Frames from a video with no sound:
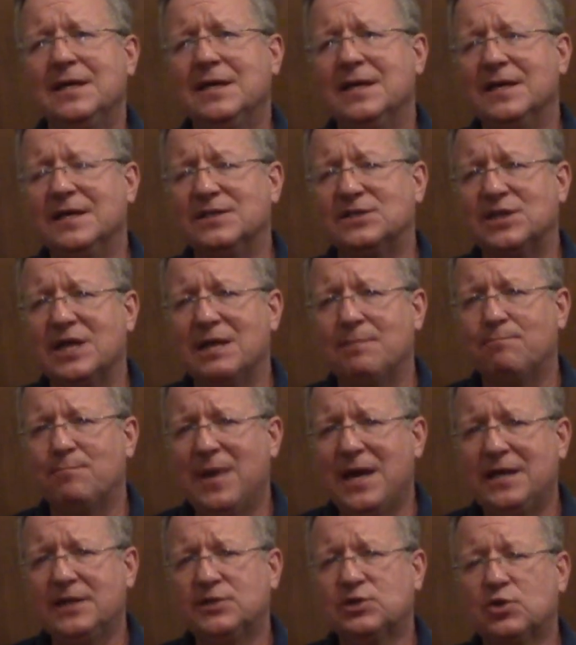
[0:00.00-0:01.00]
It's a
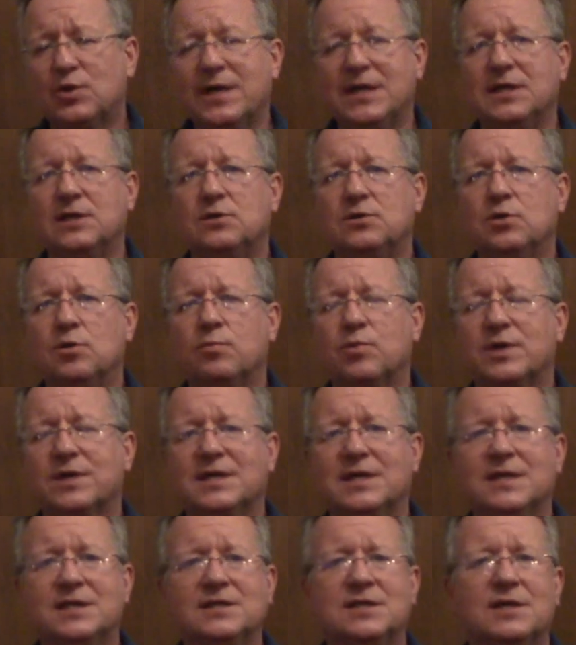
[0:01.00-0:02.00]
penetrating
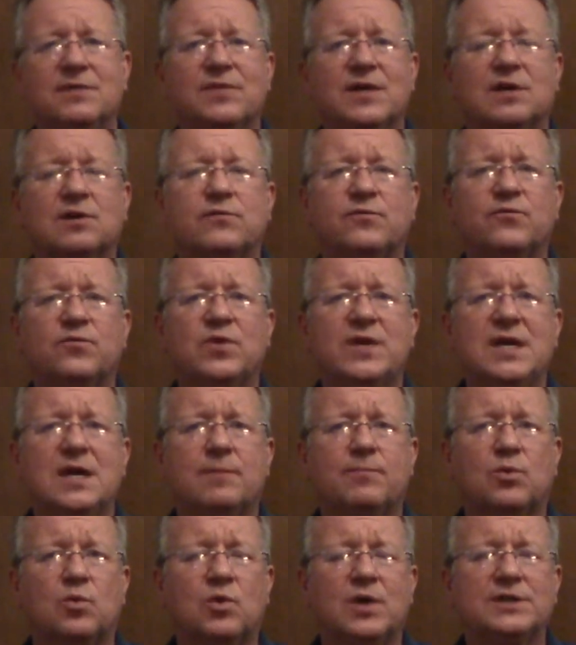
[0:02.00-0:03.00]
lubricant that'll free
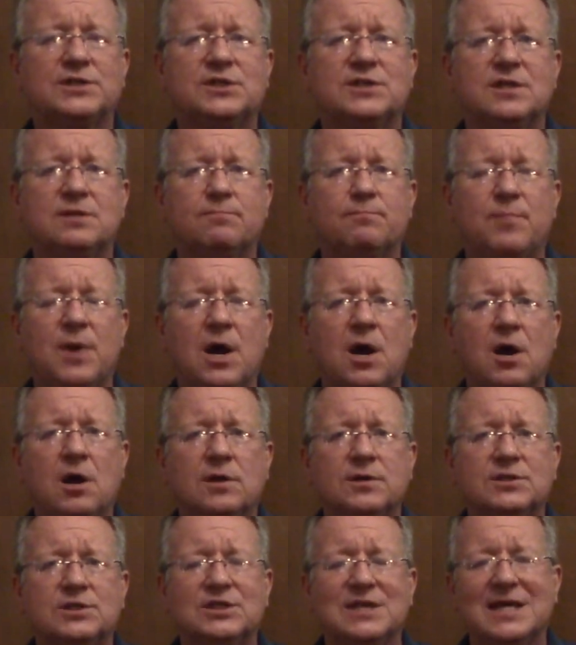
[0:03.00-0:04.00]
up rusted
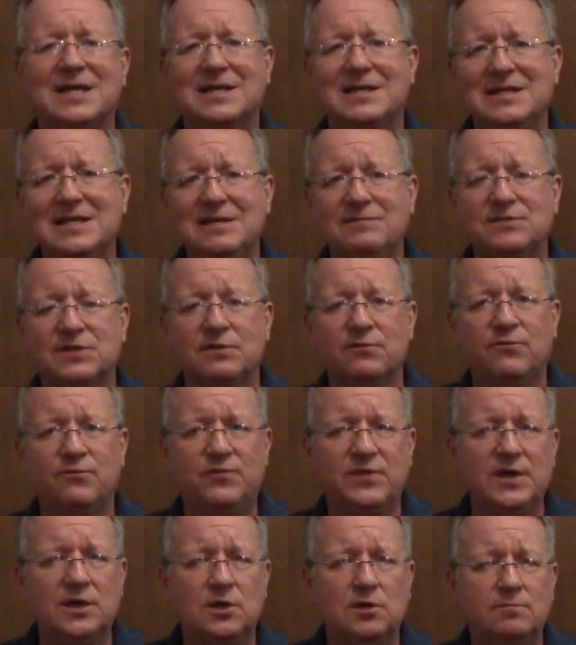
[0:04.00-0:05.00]
parts and it leaves a
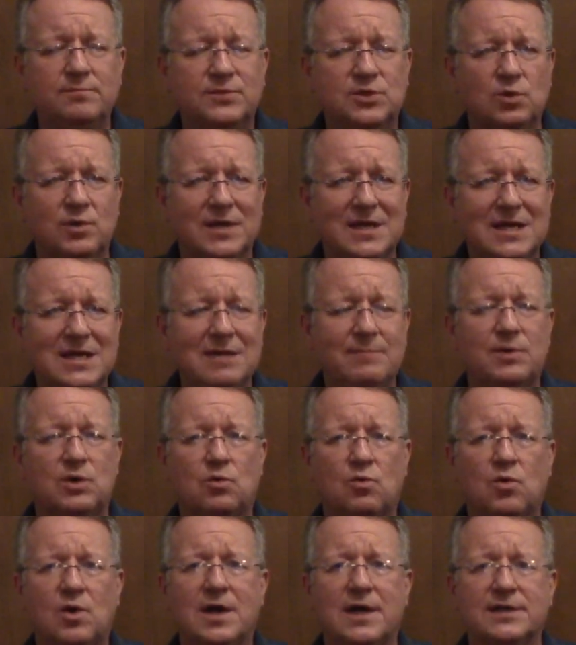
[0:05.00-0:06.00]
film to inhibit
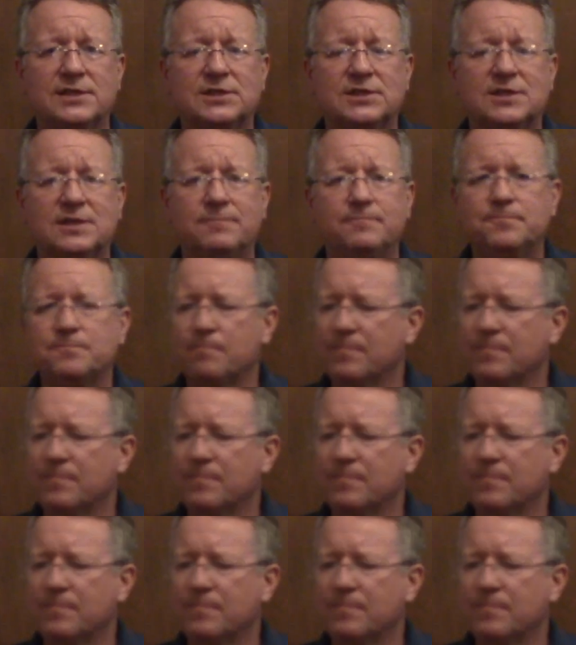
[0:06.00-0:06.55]
rust.